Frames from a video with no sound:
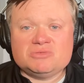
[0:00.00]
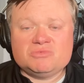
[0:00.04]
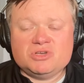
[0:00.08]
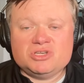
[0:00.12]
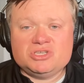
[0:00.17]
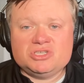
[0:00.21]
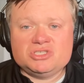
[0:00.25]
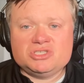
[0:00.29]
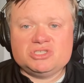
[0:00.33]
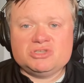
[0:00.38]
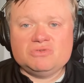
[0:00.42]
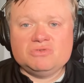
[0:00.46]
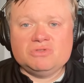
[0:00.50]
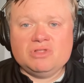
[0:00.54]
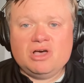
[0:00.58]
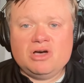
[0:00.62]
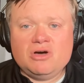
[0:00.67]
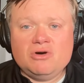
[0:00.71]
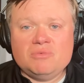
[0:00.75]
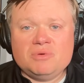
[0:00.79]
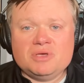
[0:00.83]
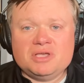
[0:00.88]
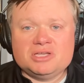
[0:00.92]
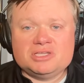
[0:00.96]
which is too
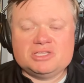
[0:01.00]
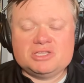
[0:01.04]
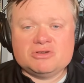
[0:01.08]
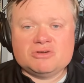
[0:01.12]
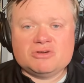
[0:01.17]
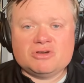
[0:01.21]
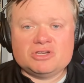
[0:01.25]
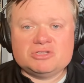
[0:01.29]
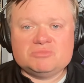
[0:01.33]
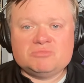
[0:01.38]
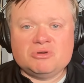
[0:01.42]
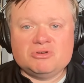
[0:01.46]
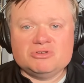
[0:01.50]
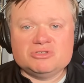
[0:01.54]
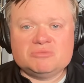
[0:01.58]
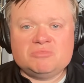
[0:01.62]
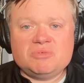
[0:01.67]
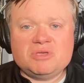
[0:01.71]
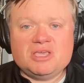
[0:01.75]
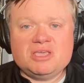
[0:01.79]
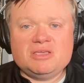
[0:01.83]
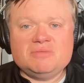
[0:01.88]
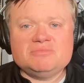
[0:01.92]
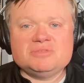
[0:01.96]
low because there are exposed
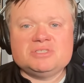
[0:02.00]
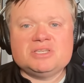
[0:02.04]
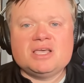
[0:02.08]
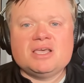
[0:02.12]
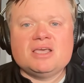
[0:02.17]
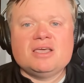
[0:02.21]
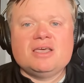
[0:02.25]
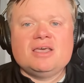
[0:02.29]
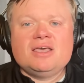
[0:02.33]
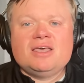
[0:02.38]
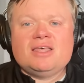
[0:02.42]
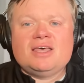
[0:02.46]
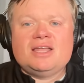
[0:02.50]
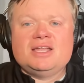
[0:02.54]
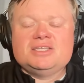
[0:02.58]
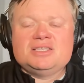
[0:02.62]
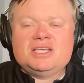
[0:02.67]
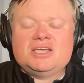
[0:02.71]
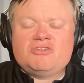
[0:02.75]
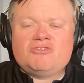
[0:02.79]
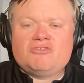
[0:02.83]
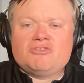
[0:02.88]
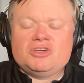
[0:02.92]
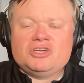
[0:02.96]
beams. That is
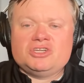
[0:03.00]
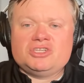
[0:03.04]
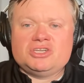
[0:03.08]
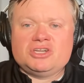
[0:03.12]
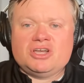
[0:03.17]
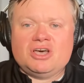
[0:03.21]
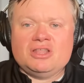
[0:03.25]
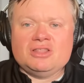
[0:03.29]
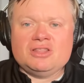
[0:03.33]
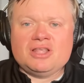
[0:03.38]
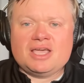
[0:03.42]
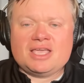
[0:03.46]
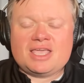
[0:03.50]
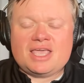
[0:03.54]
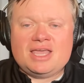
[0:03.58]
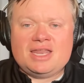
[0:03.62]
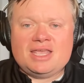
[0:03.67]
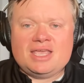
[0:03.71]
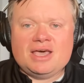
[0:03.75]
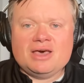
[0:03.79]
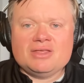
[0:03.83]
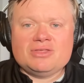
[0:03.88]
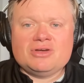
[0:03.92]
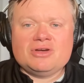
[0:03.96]
a tradition unlike
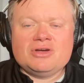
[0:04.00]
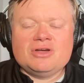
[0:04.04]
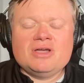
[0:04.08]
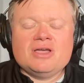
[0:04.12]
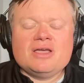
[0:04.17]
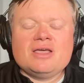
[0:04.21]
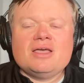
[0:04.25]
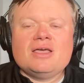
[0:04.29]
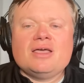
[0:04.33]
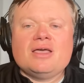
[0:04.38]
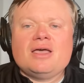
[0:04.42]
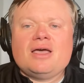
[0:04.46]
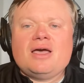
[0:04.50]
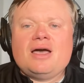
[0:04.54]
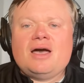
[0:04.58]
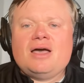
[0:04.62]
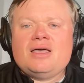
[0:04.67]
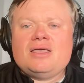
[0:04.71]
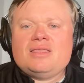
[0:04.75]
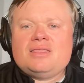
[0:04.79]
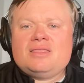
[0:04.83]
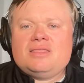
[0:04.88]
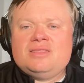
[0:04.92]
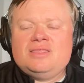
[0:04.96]
any other
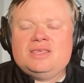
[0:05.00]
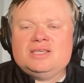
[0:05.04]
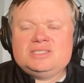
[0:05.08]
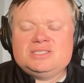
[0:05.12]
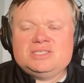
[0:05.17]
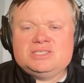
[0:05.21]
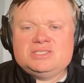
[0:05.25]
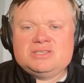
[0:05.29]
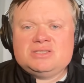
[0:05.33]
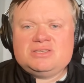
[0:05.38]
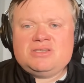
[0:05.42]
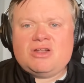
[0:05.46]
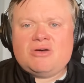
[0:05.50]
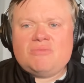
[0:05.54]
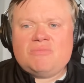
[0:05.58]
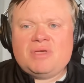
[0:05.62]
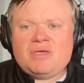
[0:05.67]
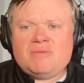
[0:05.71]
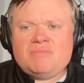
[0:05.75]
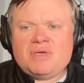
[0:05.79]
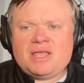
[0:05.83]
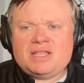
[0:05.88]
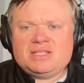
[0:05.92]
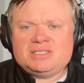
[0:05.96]
this is, you know,
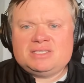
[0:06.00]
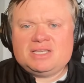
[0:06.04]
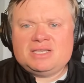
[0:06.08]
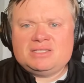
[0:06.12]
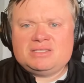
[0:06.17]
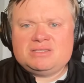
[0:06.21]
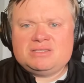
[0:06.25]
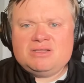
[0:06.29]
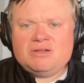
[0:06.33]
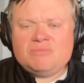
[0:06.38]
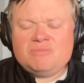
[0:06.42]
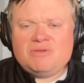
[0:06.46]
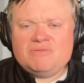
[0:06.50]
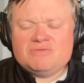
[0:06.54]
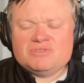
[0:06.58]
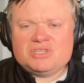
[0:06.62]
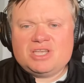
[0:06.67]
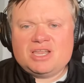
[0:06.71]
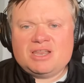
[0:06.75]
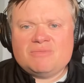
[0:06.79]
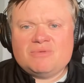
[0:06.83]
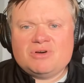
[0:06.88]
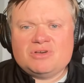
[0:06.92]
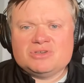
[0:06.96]
Penn State's, you know, Beaver
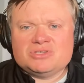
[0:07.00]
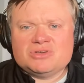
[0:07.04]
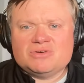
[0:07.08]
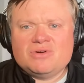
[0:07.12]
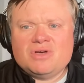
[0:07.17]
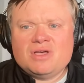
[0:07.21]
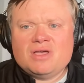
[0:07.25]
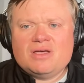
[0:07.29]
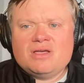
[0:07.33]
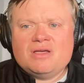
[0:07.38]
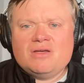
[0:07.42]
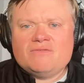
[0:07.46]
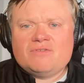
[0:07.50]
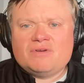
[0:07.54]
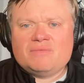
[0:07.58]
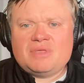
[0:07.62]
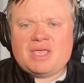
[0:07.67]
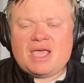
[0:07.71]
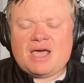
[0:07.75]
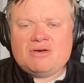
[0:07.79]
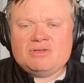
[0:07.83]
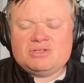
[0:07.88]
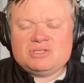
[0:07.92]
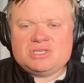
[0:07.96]
Stadium also from
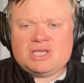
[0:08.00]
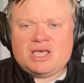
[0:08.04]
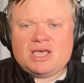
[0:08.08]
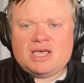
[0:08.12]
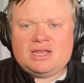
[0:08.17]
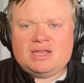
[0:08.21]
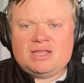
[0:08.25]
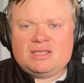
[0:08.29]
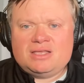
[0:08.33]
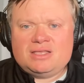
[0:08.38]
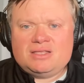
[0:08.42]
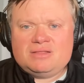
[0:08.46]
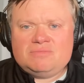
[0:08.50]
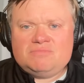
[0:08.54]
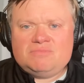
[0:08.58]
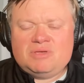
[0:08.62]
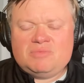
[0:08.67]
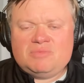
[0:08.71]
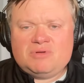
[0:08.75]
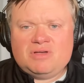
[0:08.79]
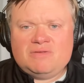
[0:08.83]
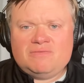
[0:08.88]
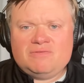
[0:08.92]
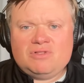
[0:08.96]
the outside,
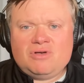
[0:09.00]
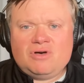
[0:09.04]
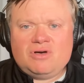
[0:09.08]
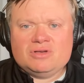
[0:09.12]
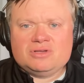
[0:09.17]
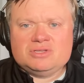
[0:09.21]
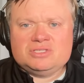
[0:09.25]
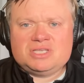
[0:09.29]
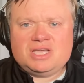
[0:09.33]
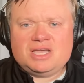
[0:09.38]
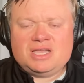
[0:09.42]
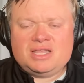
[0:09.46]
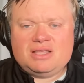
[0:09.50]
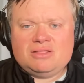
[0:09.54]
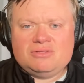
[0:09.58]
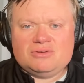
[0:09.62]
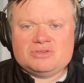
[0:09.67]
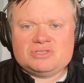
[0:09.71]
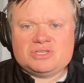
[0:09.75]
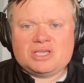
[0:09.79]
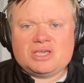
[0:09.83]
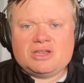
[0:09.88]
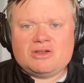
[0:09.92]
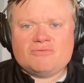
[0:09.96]
people have long said it
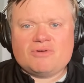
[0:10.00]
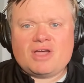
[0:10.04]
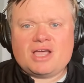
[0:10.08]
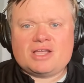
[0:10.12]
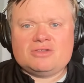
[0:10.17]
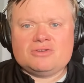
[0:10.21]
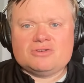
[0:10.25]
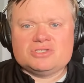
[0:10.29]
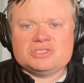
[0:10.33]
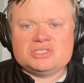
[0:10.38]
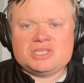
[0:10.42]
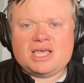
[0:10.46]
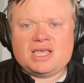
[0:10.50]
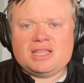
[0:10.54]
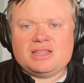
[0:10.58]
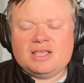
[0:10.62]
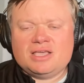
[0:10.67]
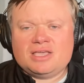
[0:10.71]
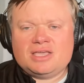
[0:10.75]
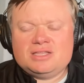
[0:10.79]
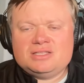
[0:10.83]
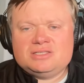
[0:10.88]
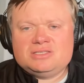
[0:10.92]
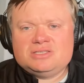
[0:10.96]
looks like an erector set.
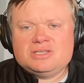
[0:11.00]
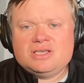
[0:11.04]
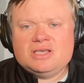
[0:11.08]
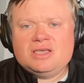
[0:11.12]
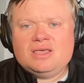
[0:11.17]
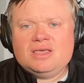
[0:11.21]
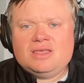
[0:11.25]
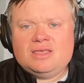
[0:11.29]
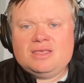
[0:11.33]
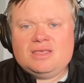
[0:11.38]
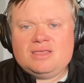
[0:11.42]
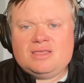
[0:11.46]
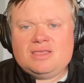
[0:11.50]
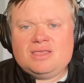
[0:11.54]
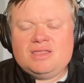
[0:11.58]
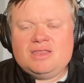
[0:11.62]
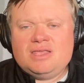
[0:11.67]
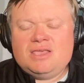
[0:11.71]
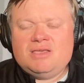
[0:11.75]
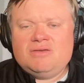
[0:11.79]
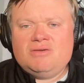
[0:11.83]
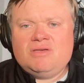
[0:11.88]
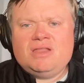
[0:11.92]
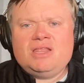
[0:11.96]
Like it's,
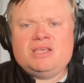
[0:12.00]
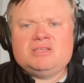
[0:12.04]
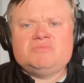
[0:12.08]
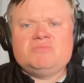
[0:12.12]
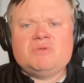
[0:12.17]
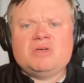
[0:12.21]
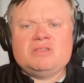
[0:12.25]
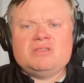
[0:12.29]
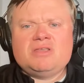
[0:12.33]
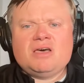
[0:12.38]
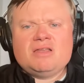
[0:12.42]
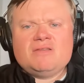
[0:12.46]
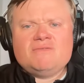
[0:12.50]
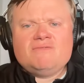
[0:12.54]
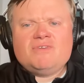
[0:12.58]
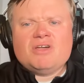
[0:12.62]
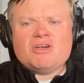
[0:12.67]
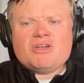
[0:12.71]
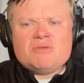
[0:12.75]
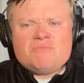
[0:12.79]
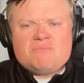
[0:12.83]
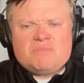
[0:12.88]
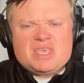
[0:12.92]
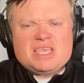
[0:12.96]
it, it, it has been done
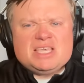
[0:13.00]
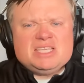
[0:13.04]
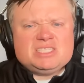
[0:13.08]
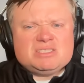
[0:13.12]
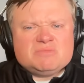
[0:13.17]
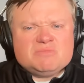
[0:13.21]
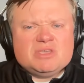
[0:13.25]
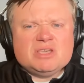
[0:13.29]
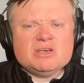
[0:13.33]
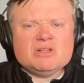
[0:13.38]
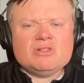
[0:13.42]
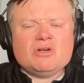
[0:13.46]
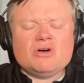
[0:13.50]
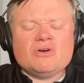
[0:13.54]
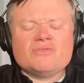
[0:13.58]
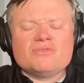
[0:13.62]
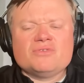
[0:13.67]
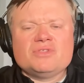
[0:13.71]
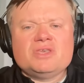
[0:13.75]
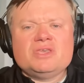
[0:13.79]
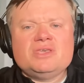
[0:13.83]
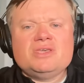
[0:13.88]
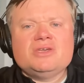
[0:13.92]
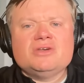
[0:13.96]
very piecemeal
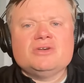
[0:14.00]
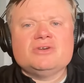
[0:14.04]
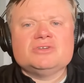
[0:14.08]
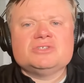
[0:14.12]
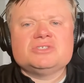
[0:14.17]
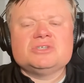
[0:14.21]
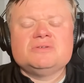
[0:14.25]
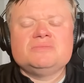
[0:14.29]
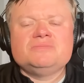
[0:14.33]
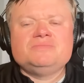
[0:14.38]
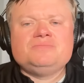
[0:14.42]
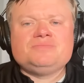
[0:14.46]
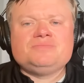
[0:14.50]
over the years